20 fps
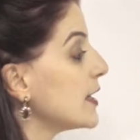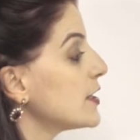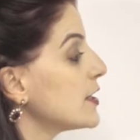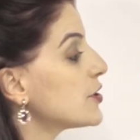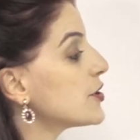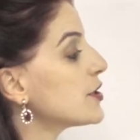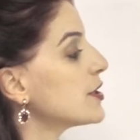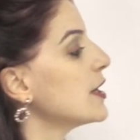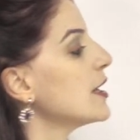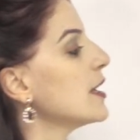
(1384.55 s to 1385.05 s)

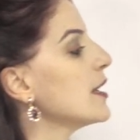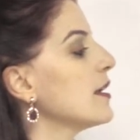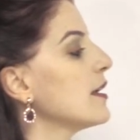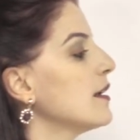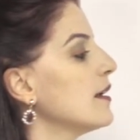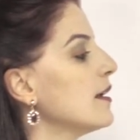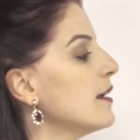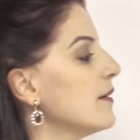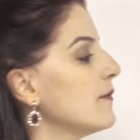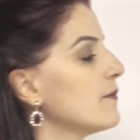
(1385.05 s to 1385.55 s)

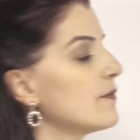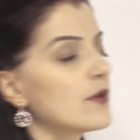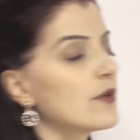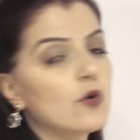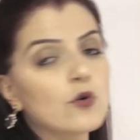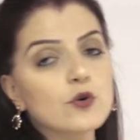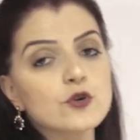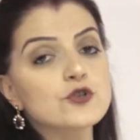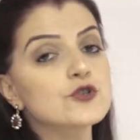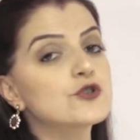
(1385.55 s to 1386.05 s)
she
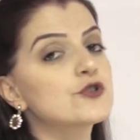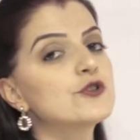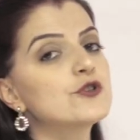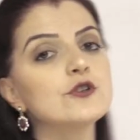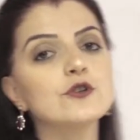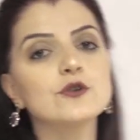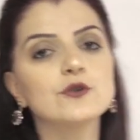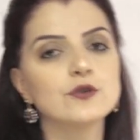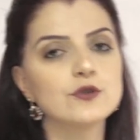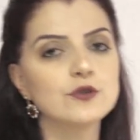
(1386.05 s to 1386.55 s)
or
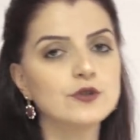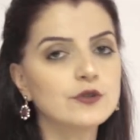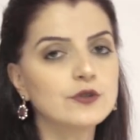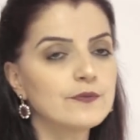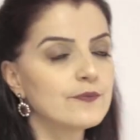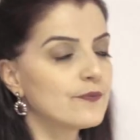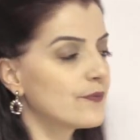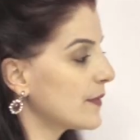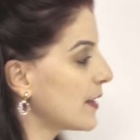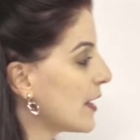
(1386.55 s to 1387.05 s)

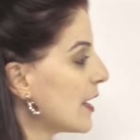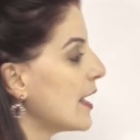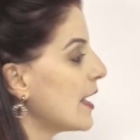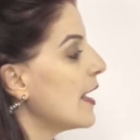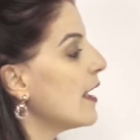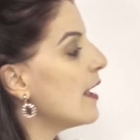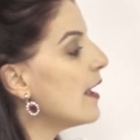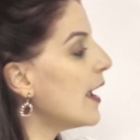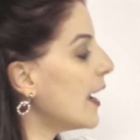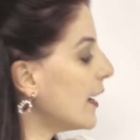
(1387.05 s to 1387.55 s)
Sue
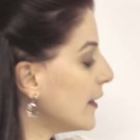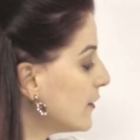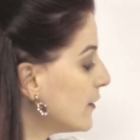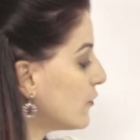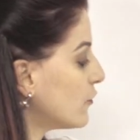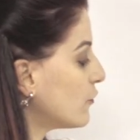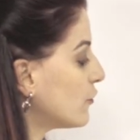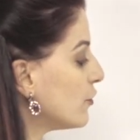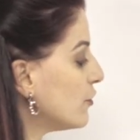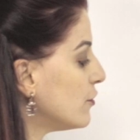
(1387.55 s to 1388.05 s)
had
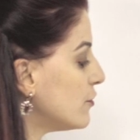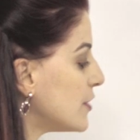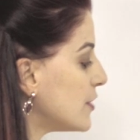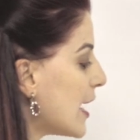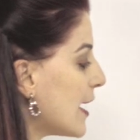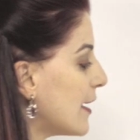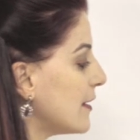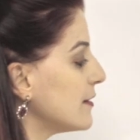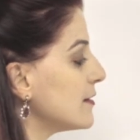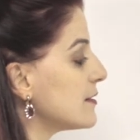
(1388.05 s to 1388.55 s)
to
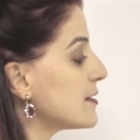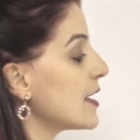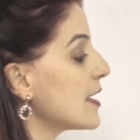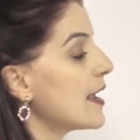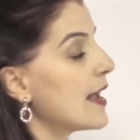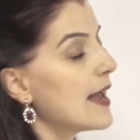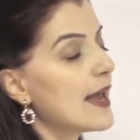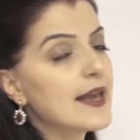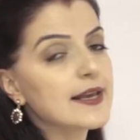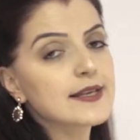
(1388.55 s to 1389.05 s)
rent
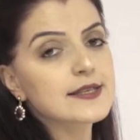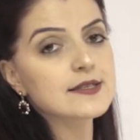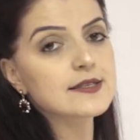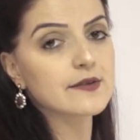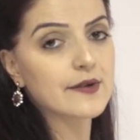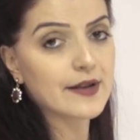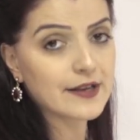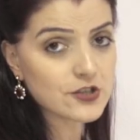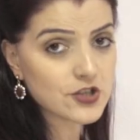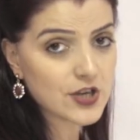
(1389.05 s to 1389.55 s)

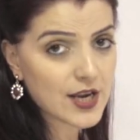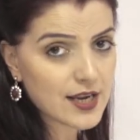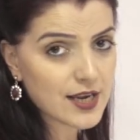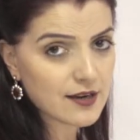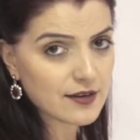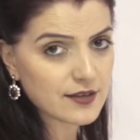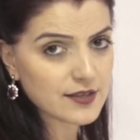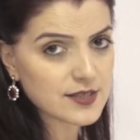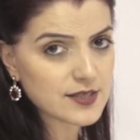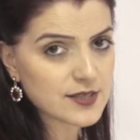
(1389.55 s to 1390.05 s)
extra
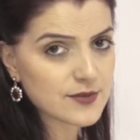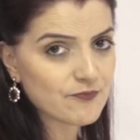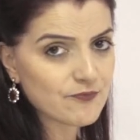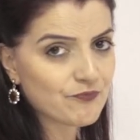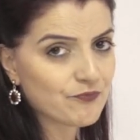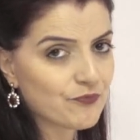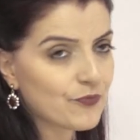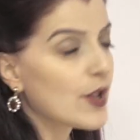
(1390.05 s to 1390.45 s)
chairs.